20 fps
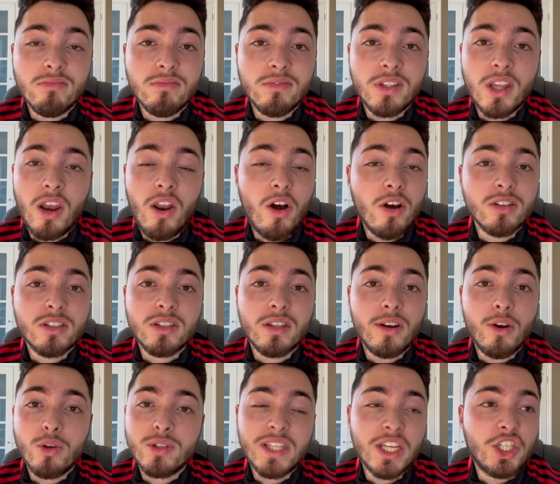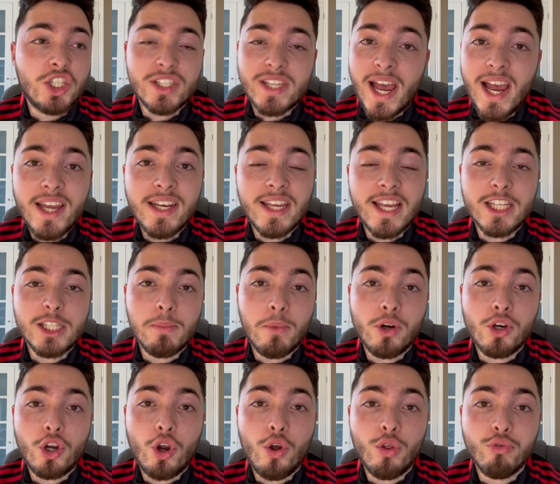the last loss they just had against
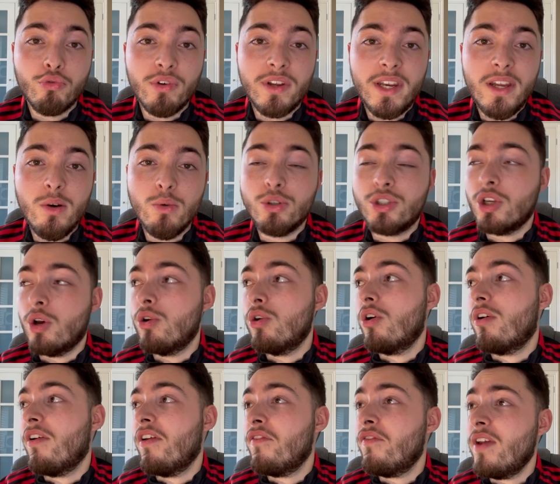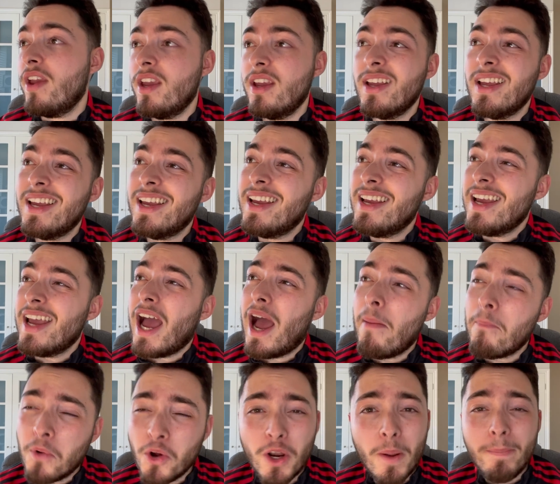Monaco 3-0. So look, if
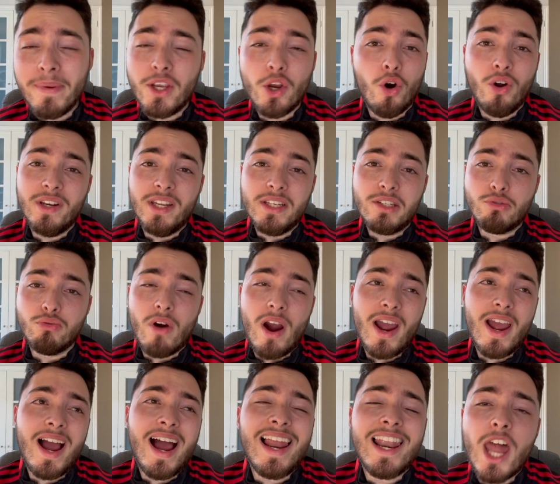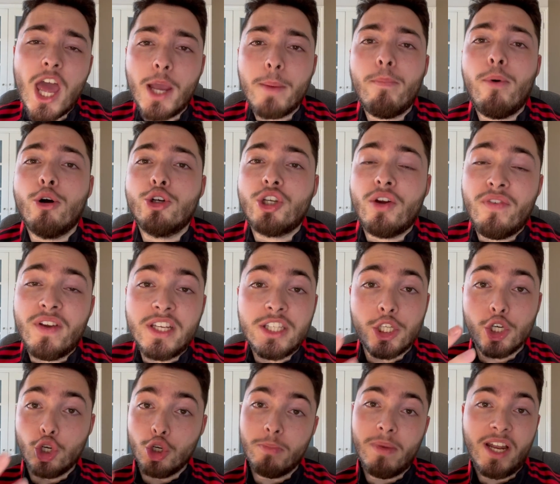I'm going to be honest, right? I like Poch. I think he's
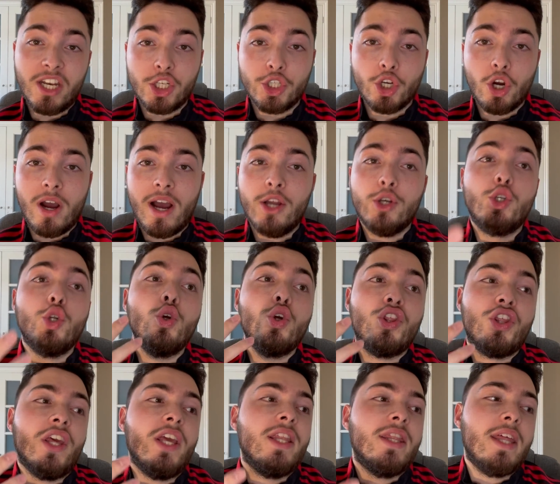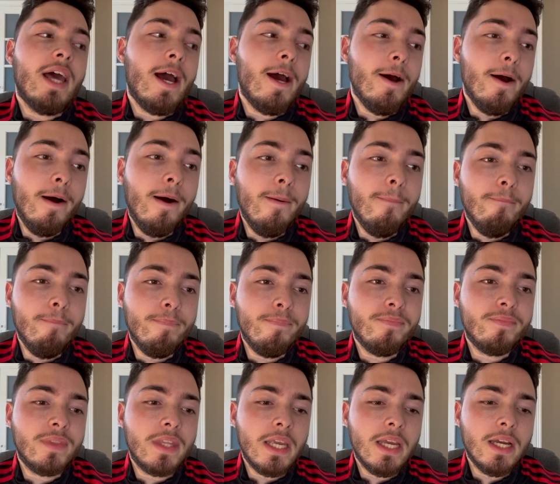a good manager. I do think that
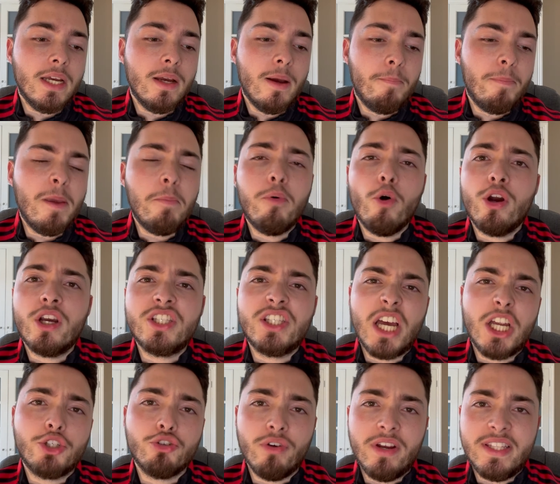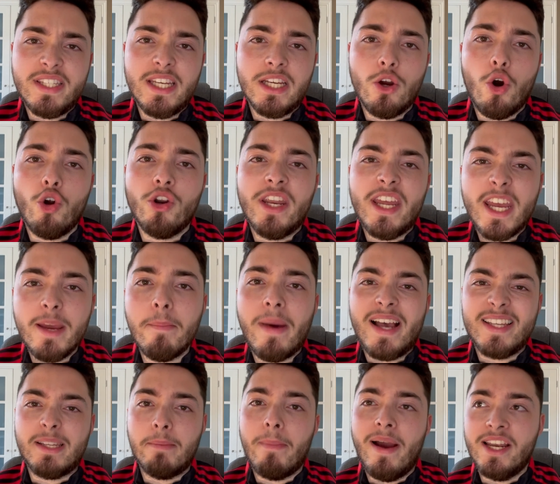people are exaggerating on him
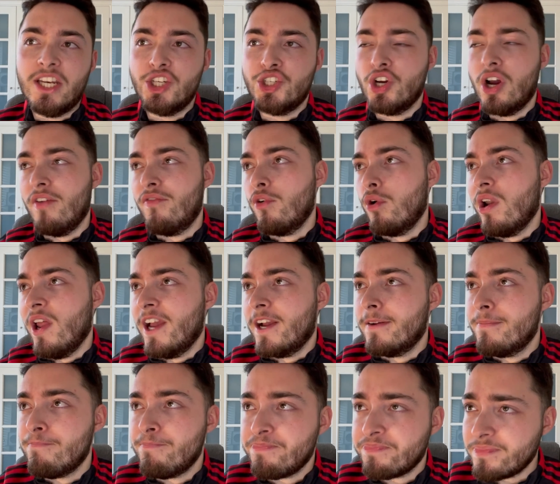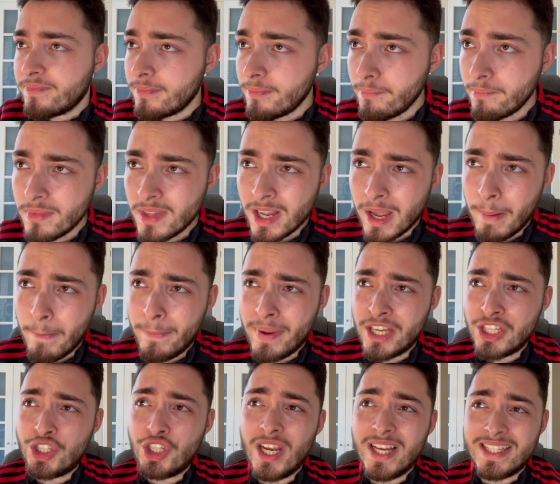as a manager. I feel like
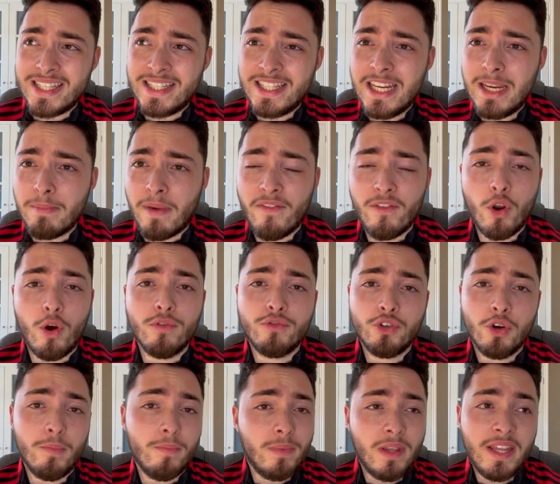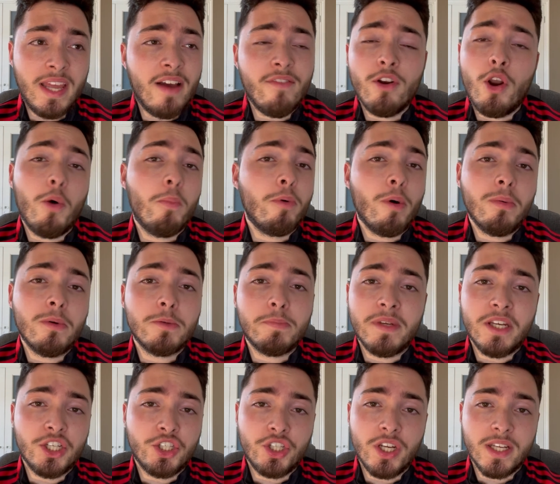PSG as a team have a lot of problems.
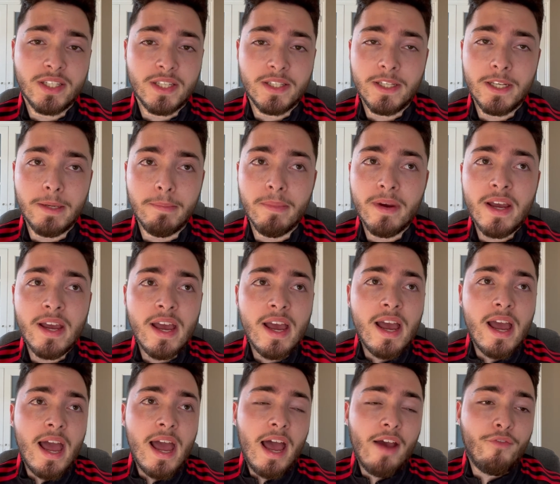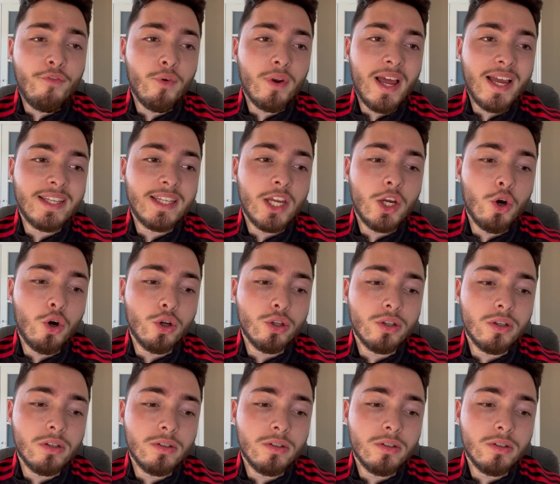PSG as a team, I feel like they got